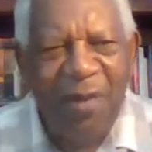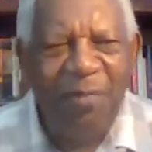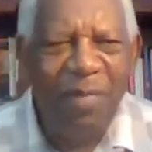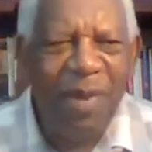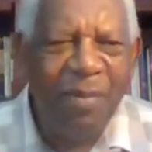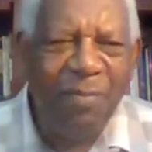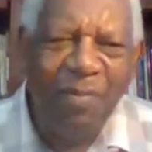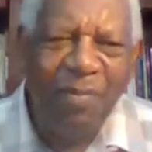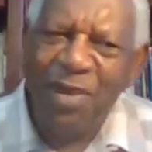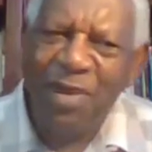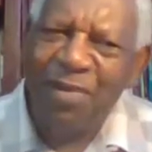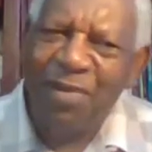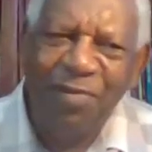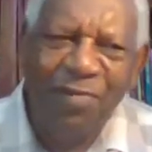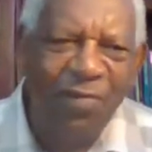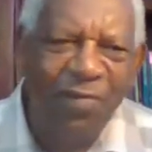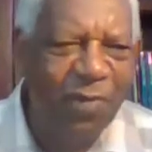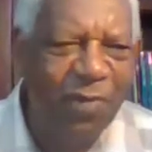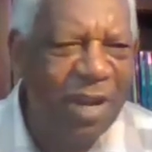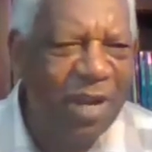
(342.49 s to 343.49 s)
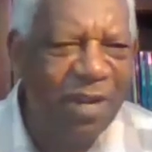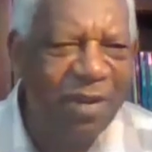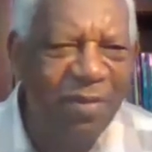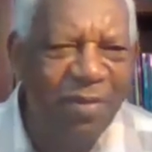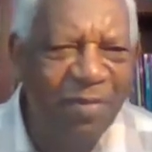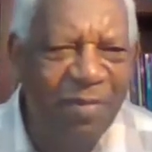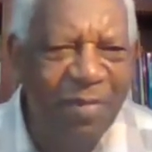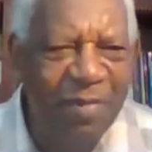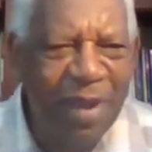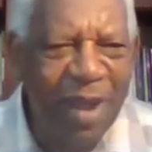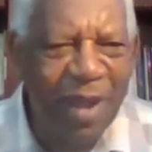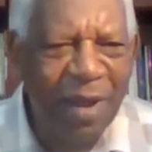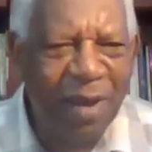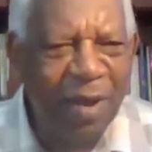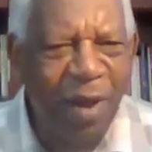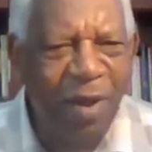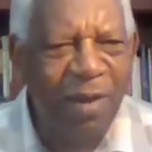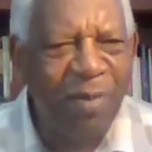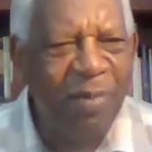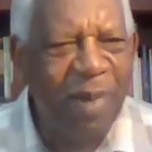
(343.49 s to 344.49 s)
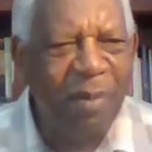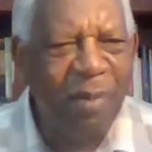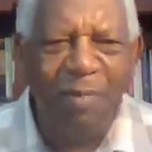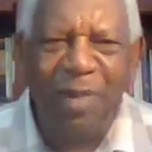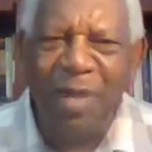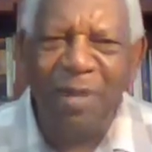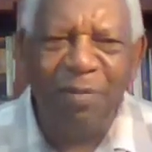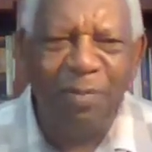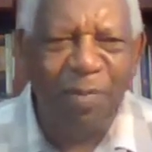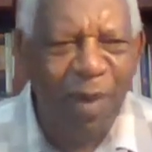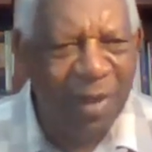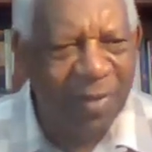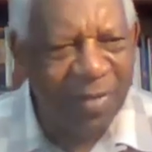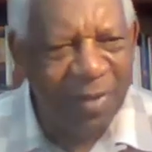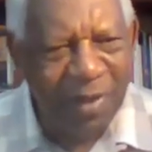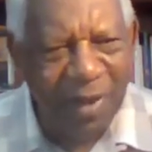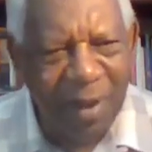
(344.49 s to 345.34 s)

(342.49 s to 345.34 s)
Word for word: my big friend, call him my big brother.